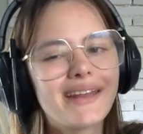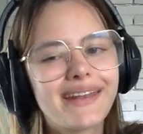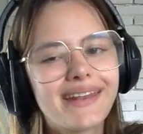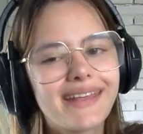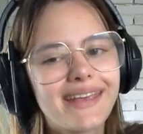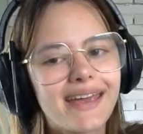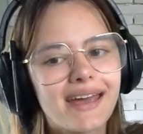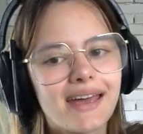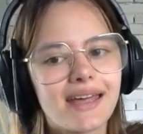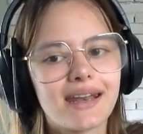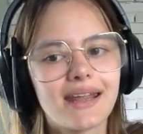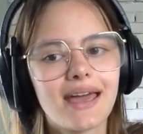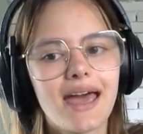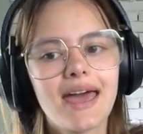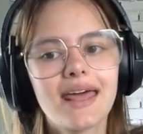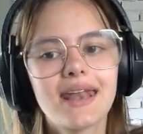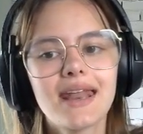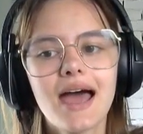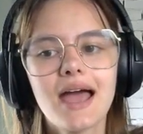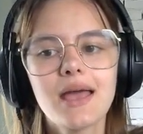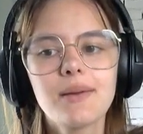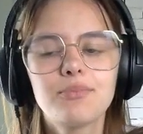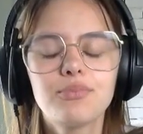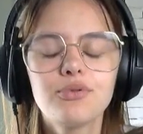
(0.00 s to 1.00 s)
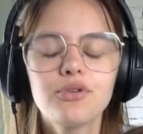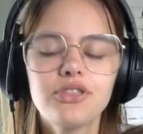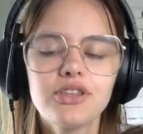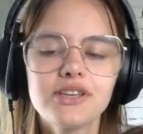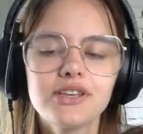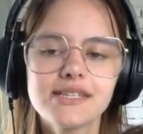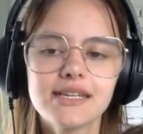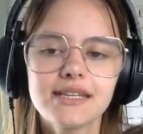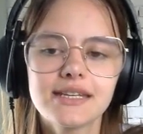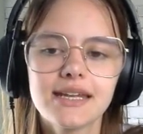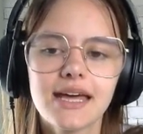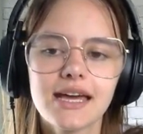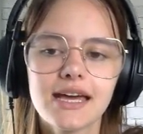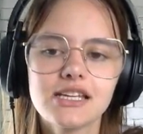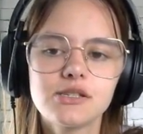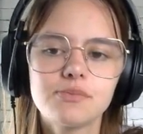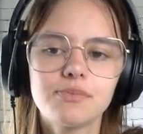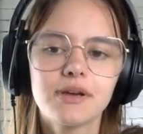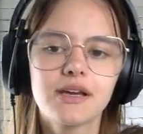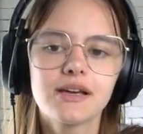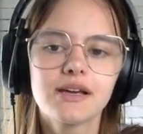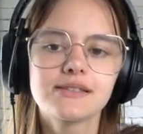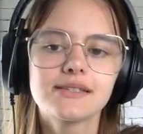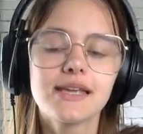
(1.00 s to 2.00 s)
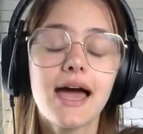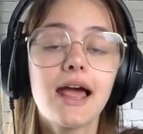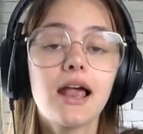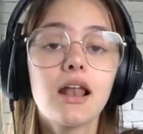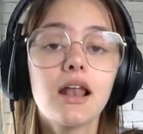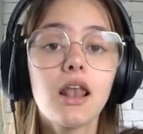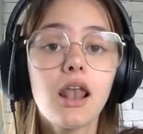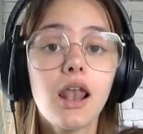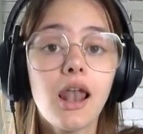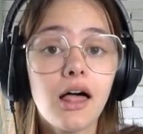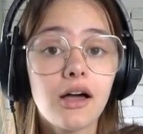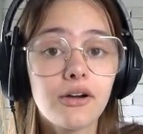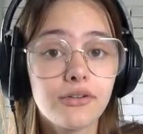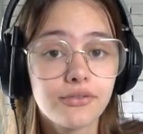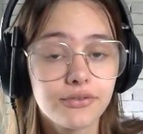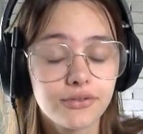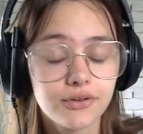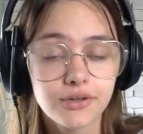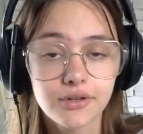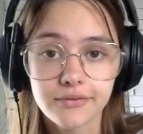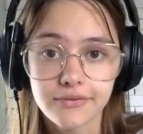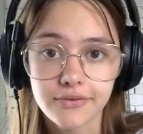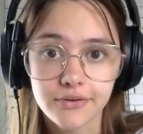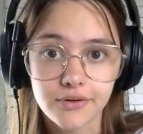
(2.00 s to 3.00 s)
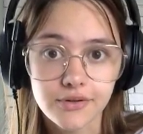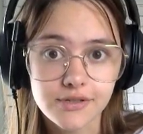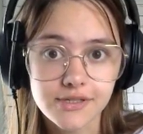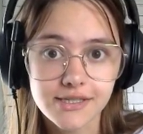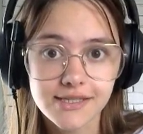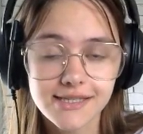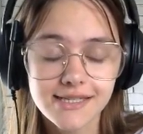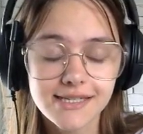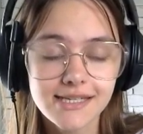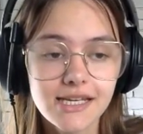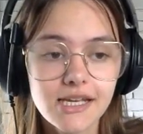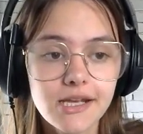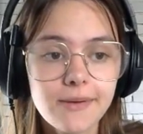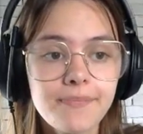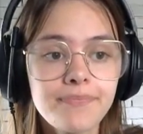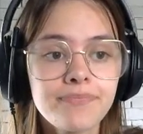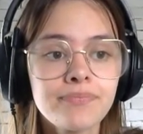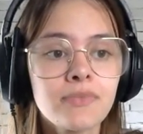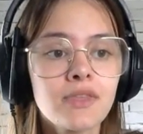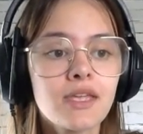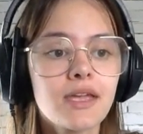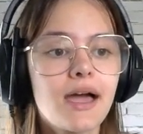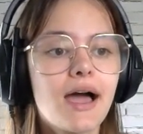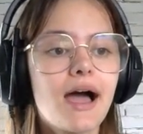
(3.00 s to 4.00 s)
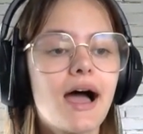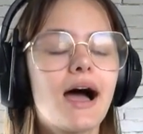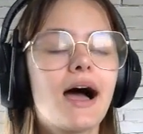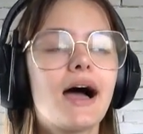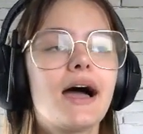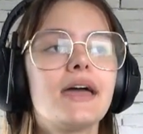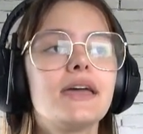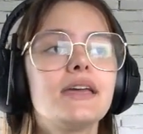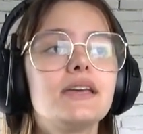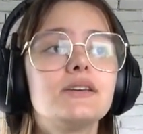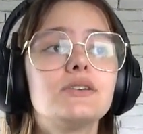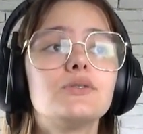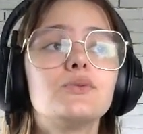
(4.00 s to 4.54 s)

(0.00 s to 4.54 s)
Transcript: yet. And I put this in nice because I love University. I